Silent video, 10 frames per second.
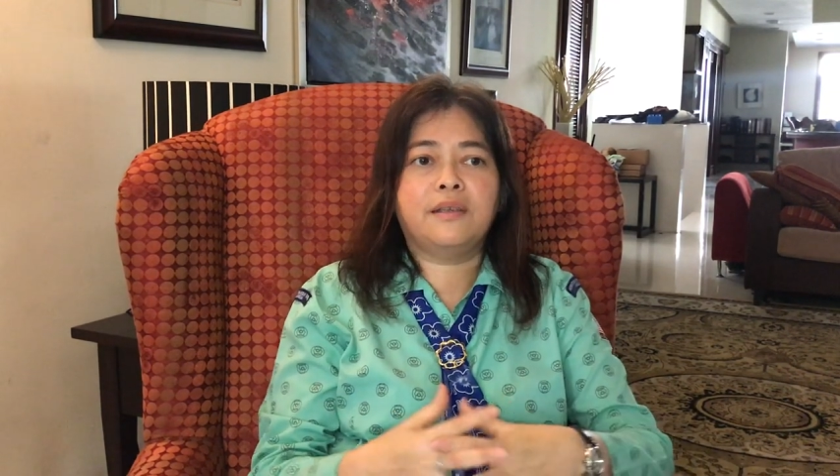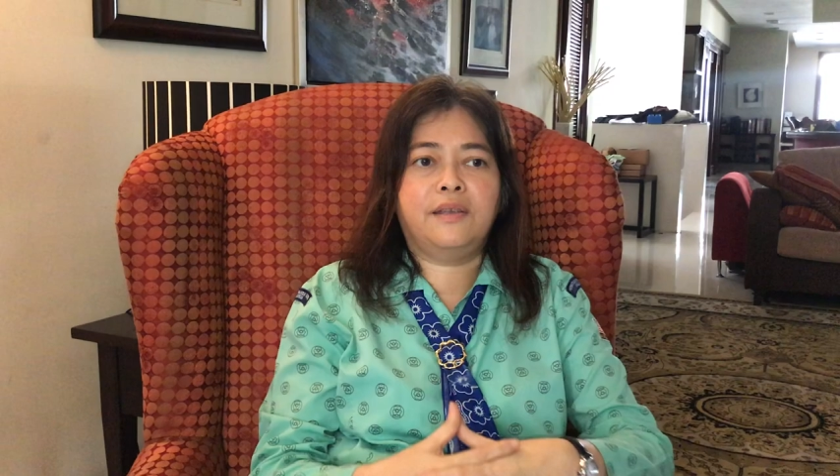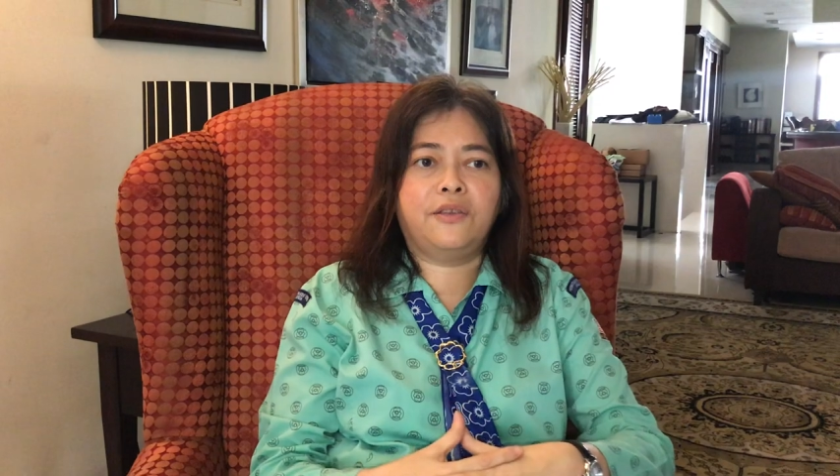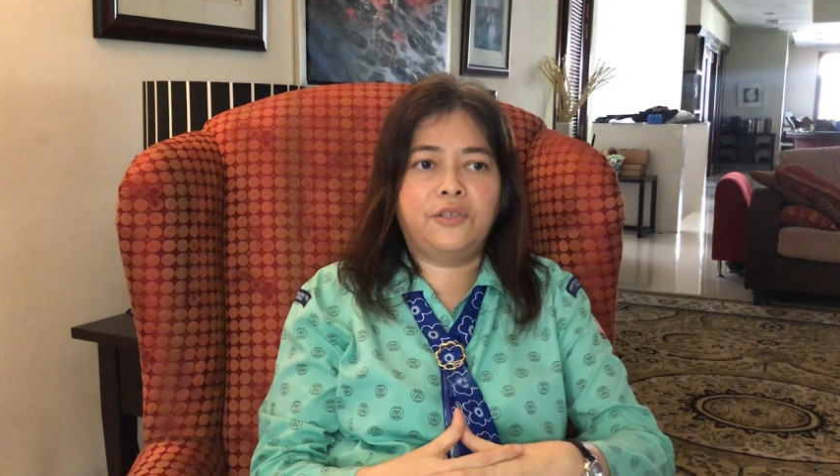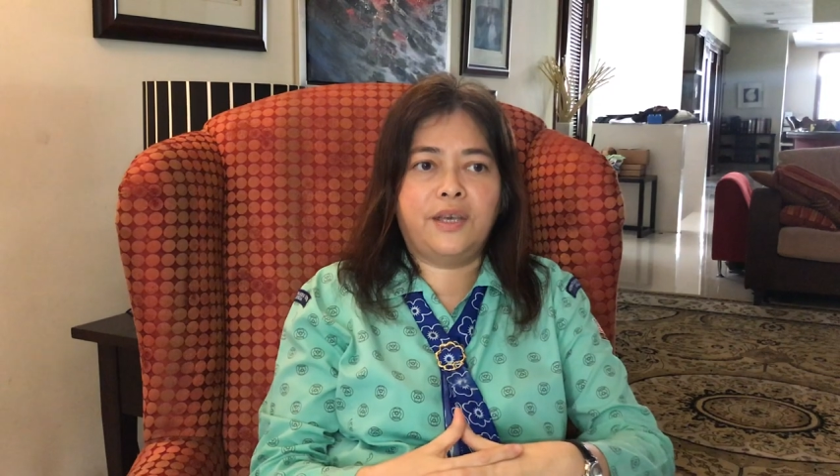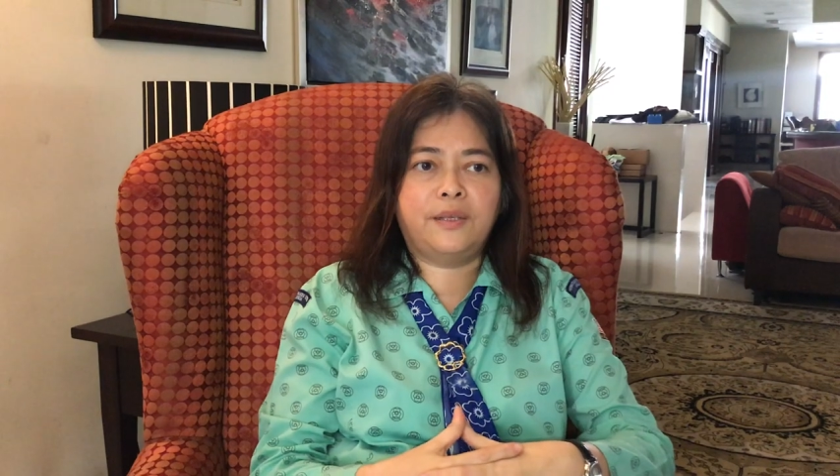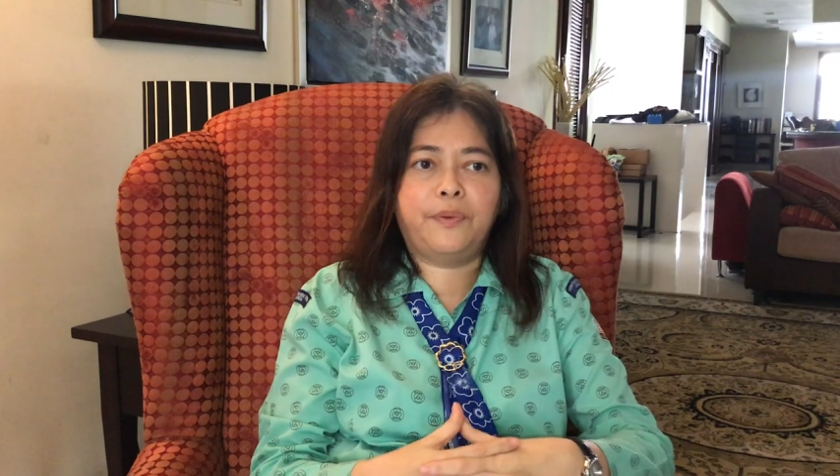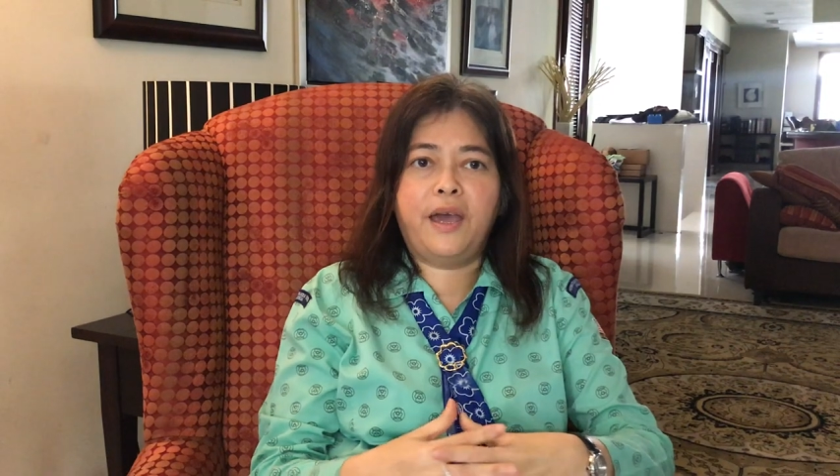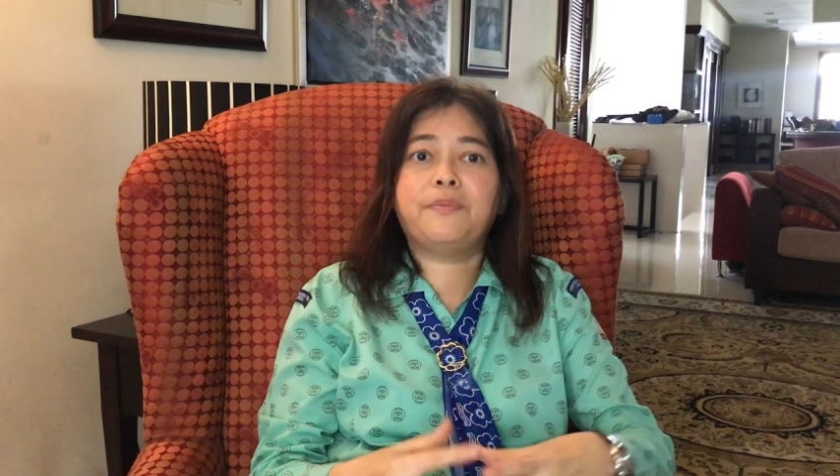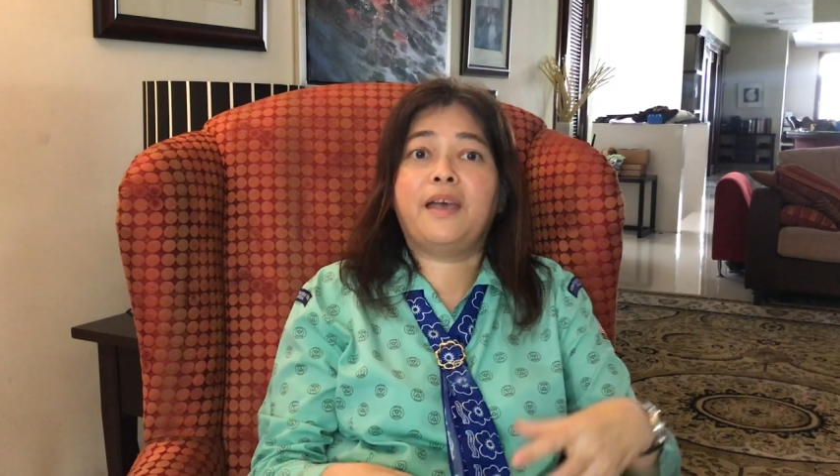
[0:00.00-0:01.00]
such as
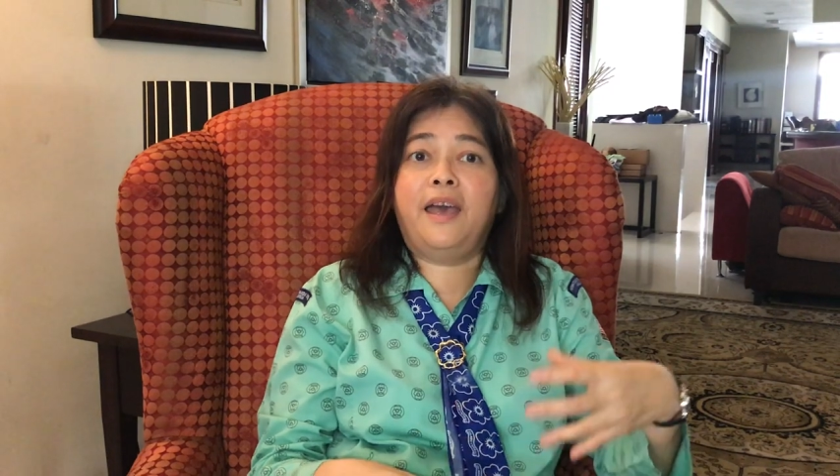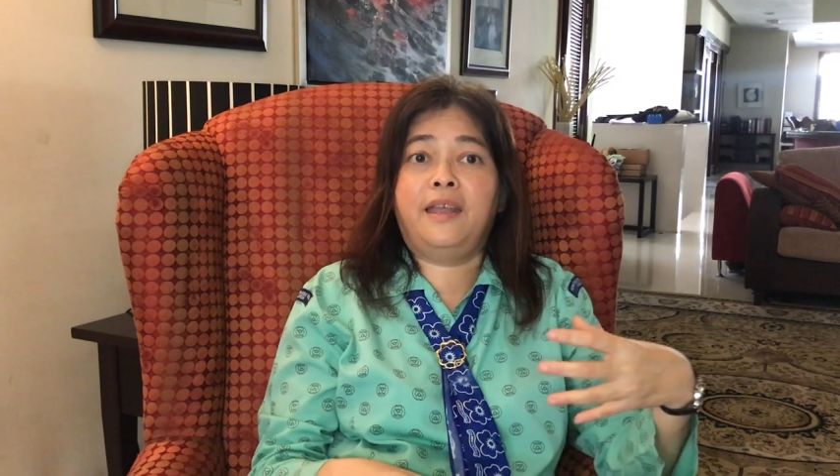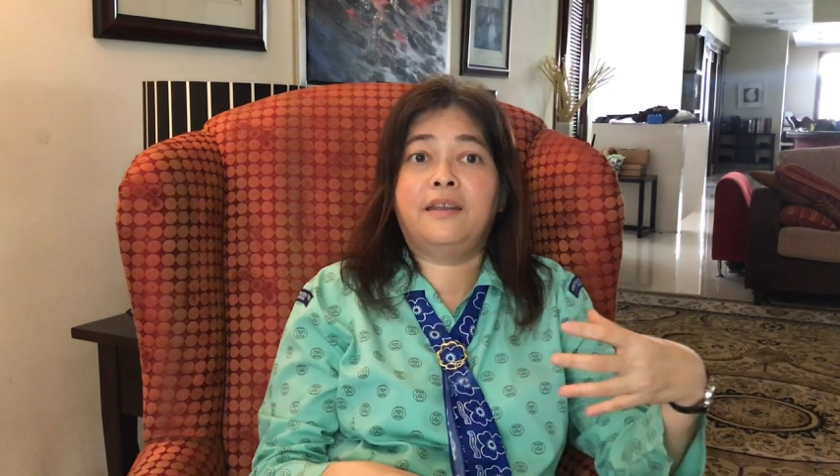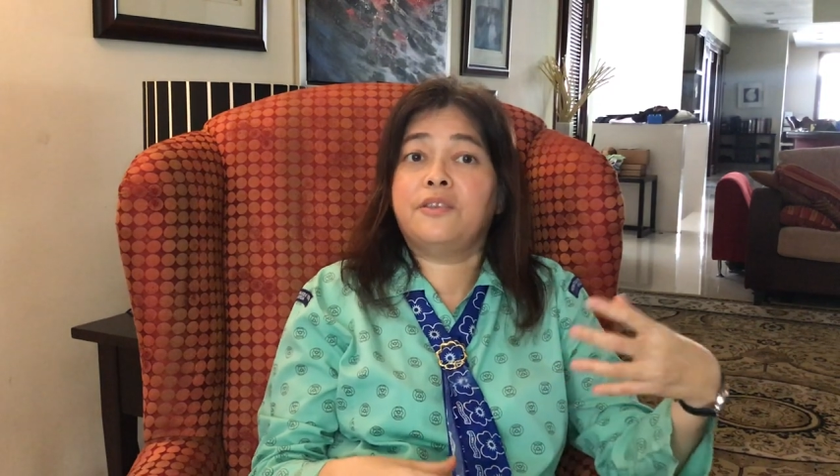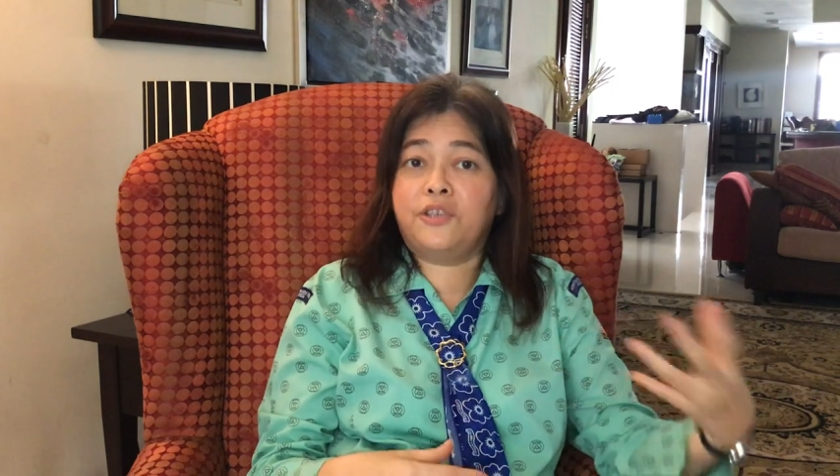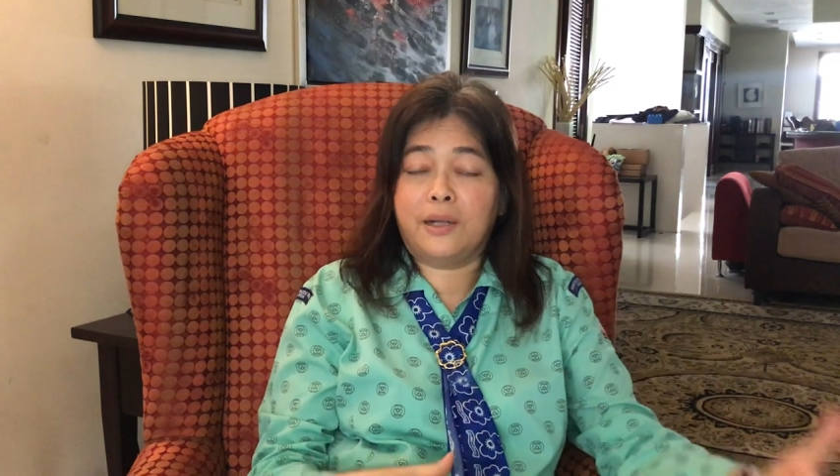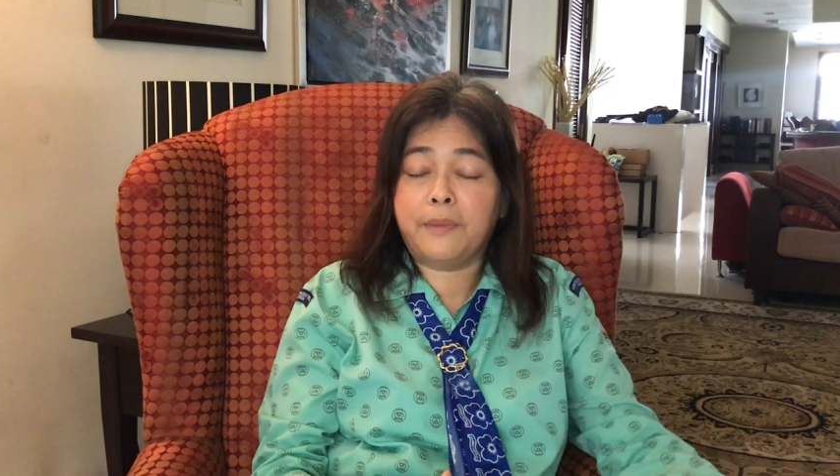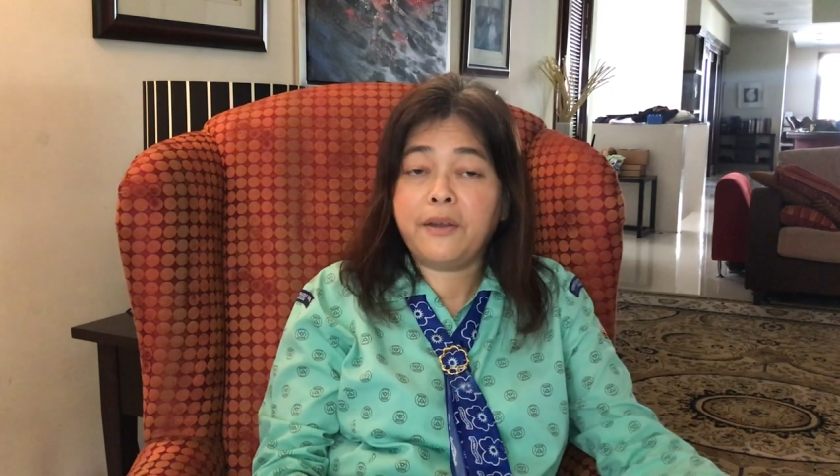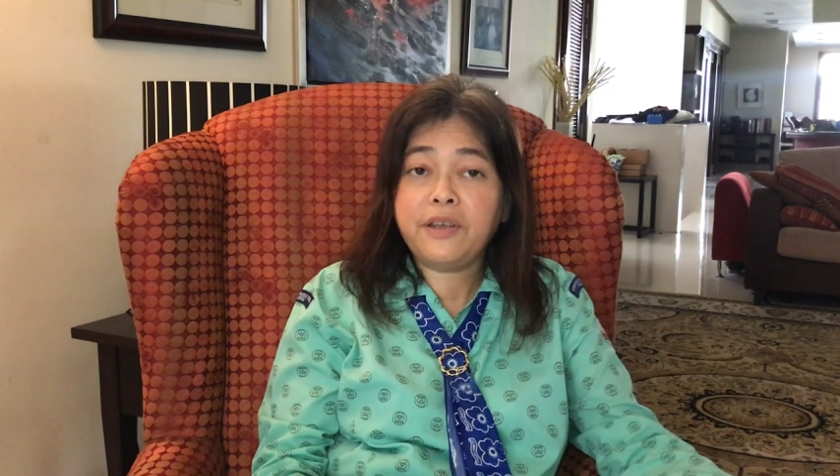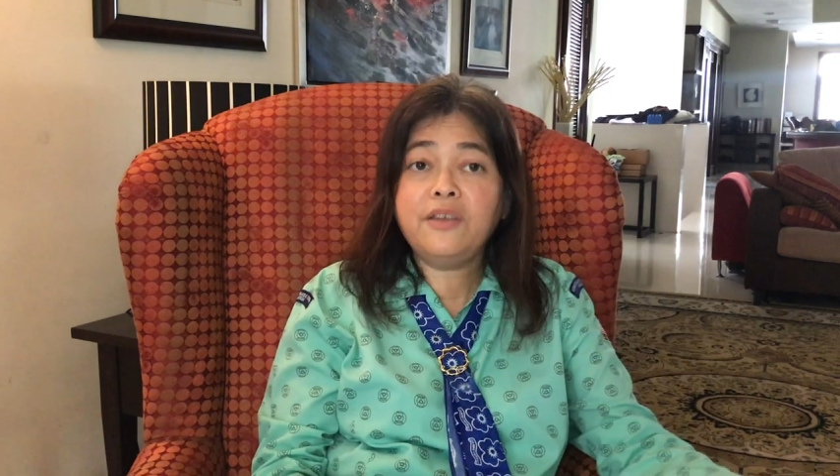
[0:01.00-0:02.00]
perhaps end child
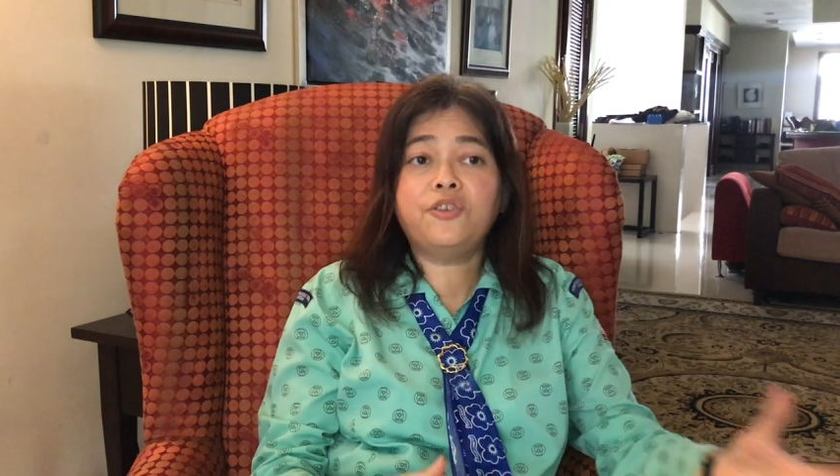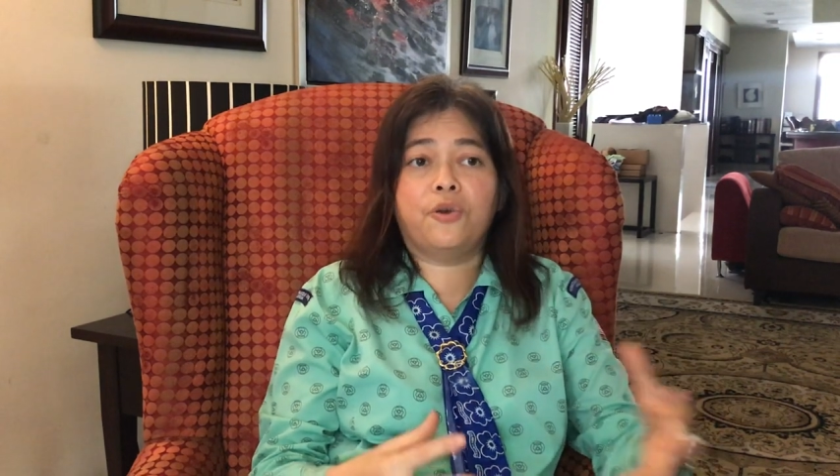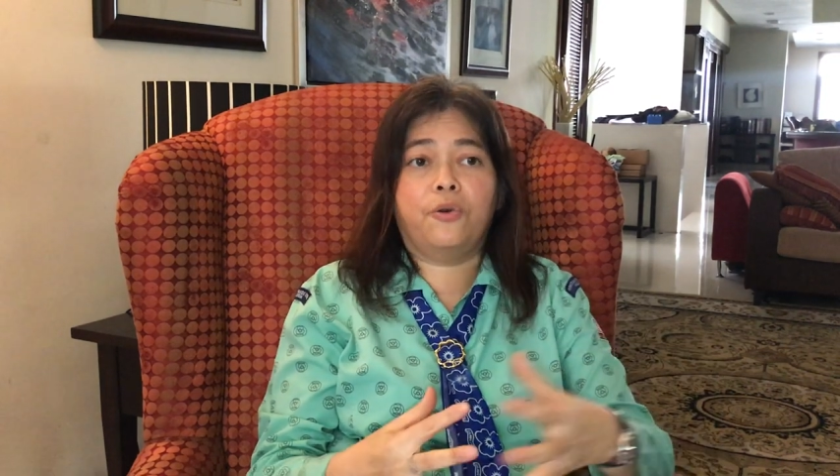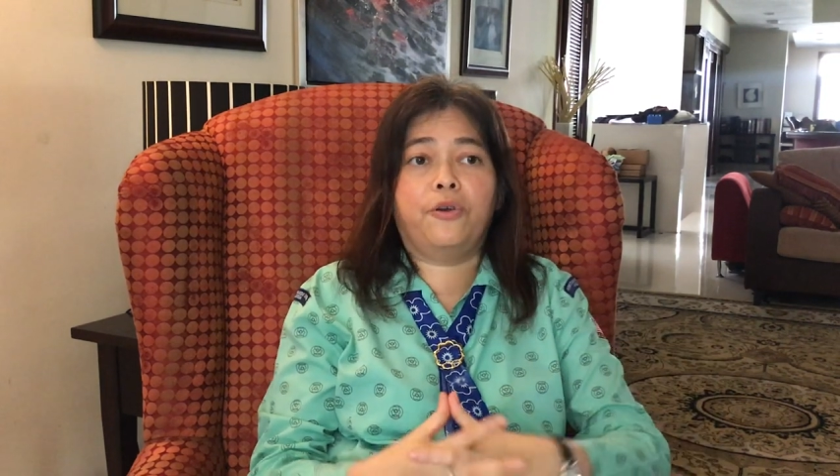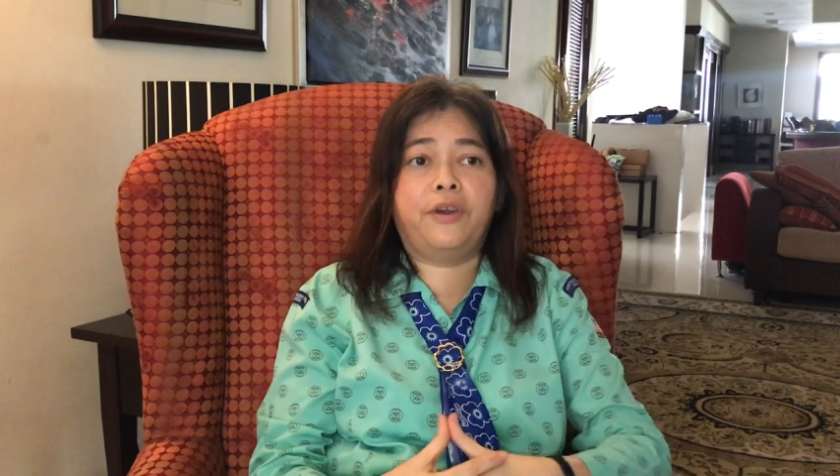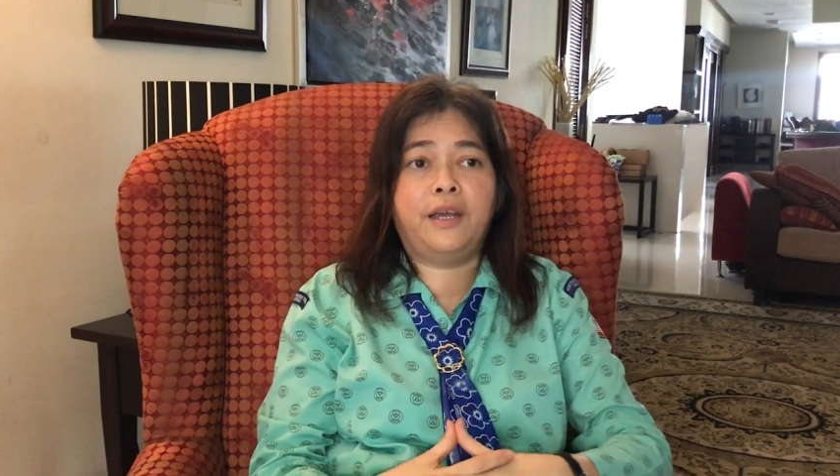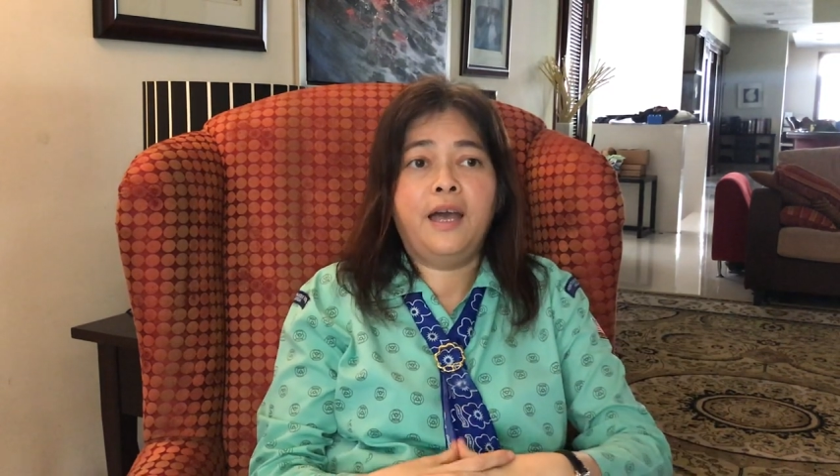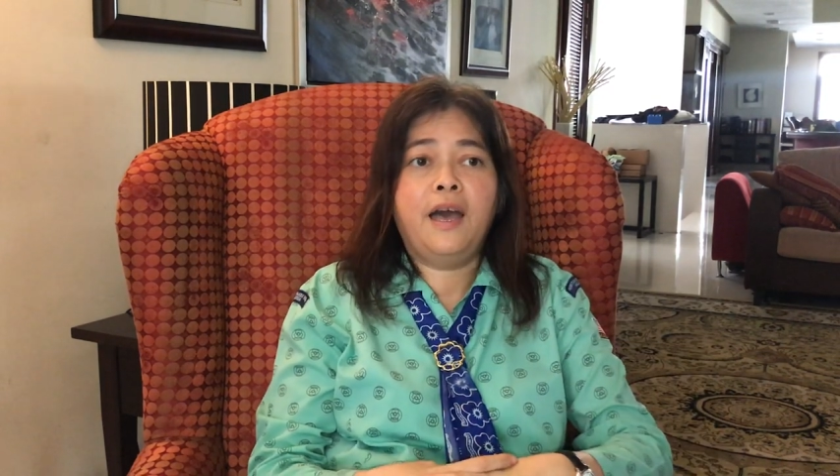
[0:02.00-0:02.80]
marriage or